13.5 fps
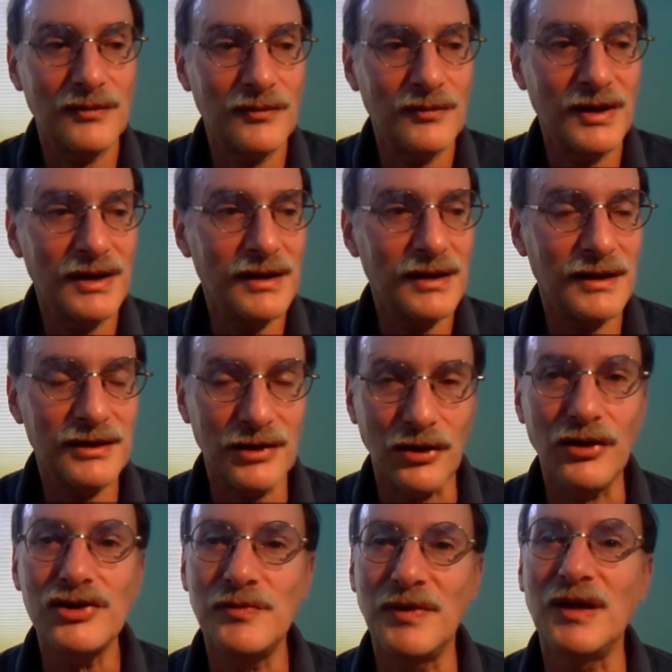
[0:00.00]
we
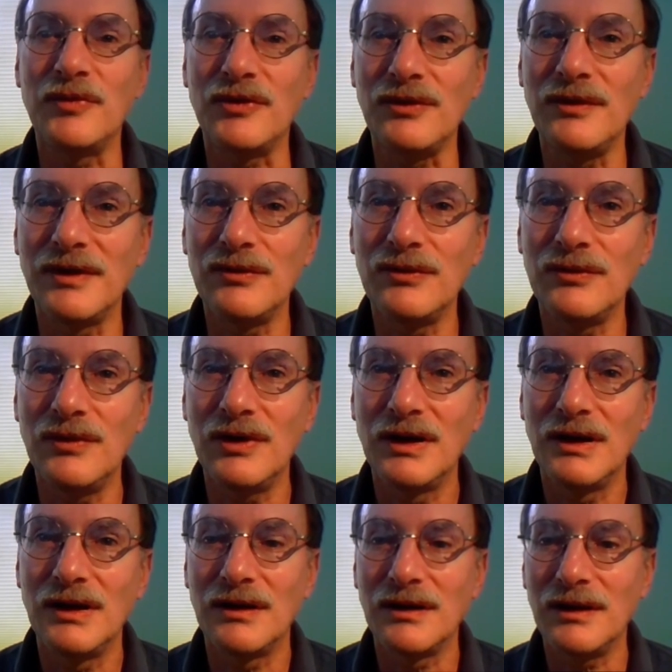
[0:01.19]
encourage people who
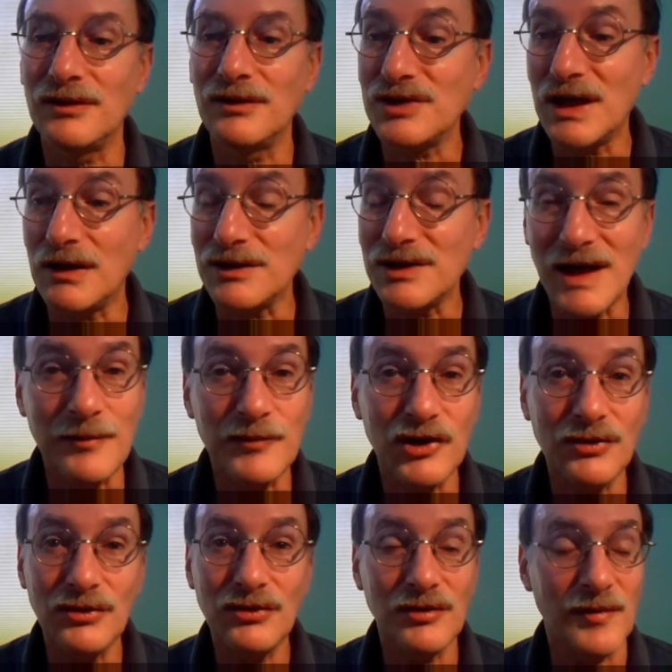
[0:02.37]
either are
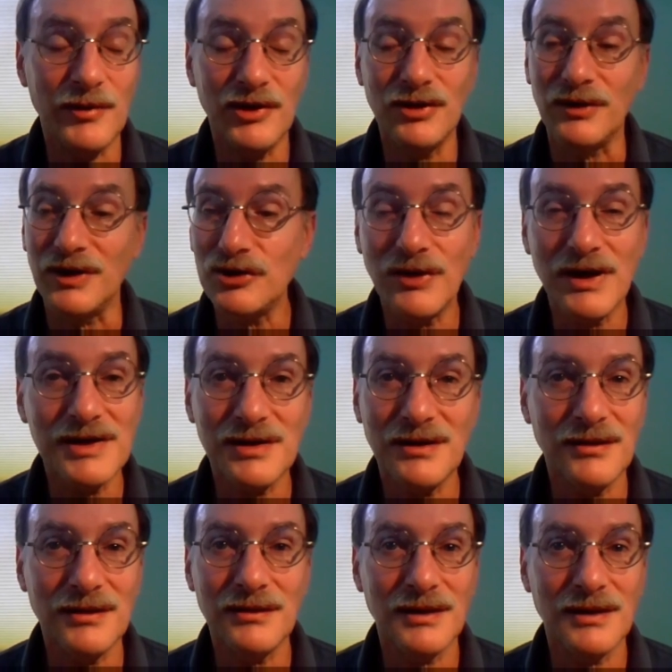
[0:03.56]
skeptical or maybe they're interested
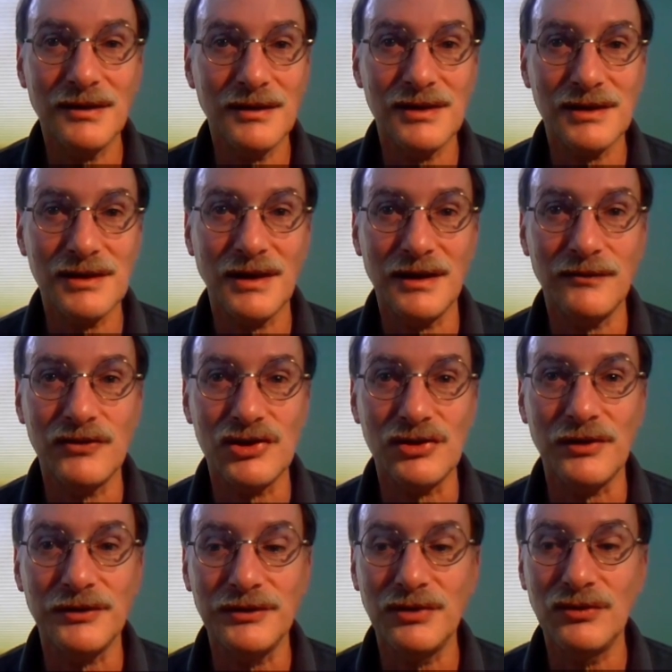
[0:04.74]
in this kind of
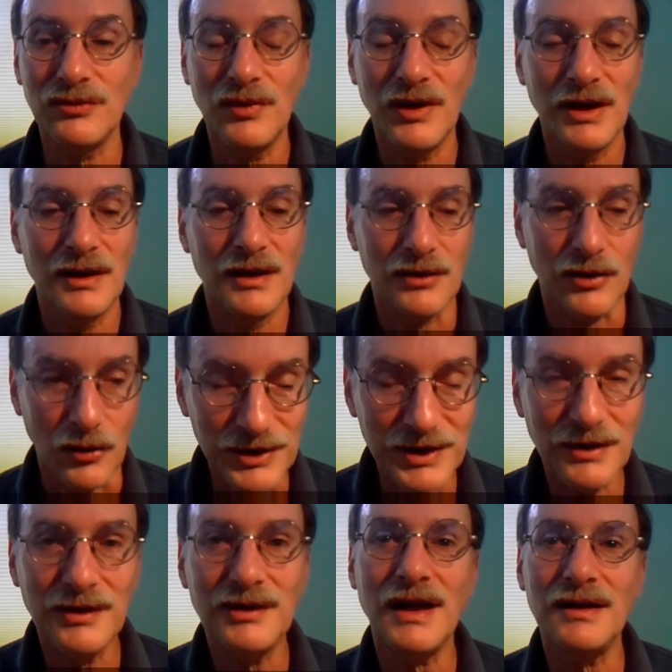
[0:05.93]
result to go into
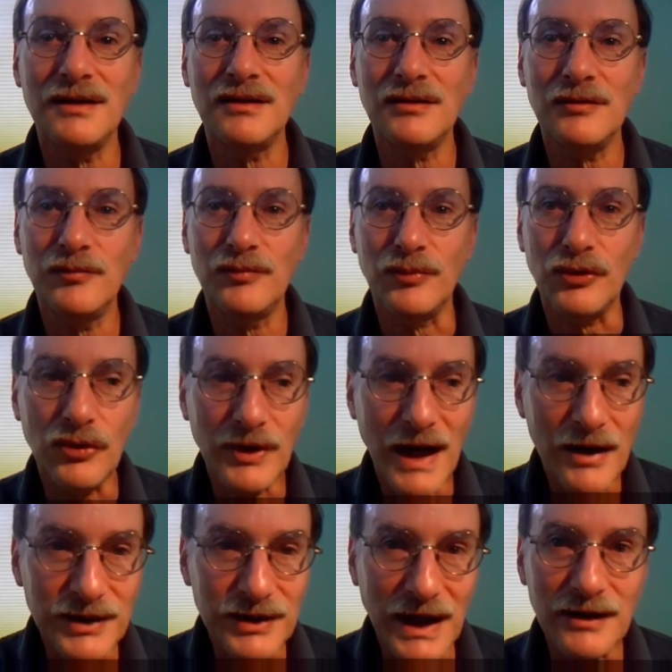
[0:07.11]
the data, pull
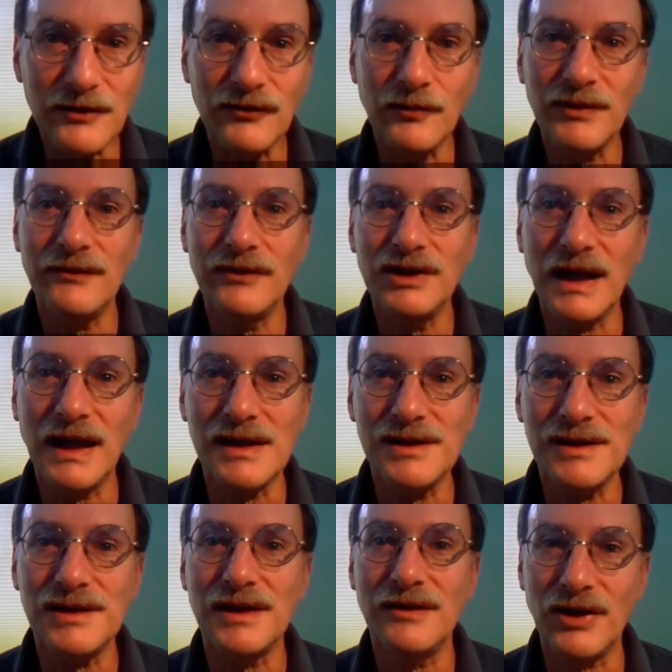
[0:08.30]
out data from given
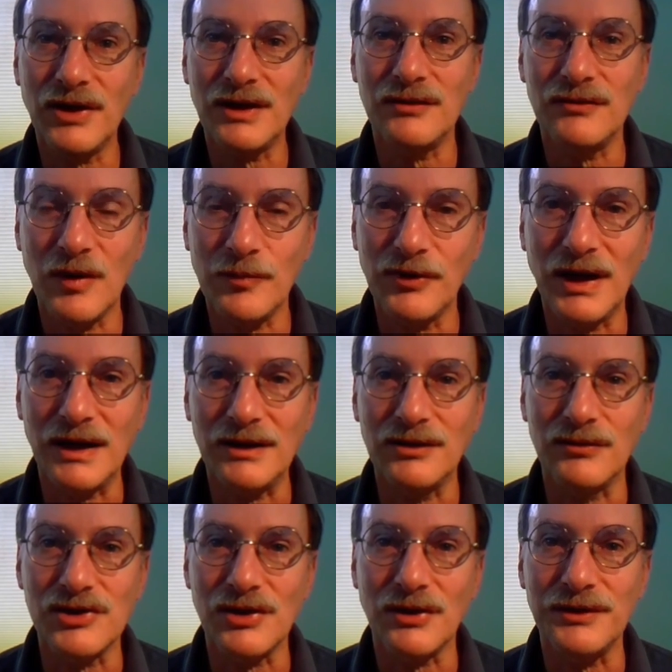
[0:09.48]
days, see if they can replicate the
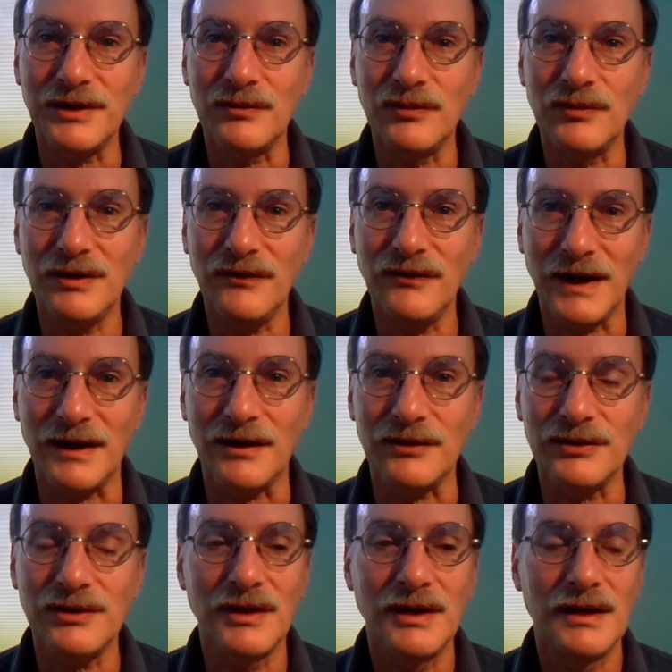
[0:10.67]
result that we found,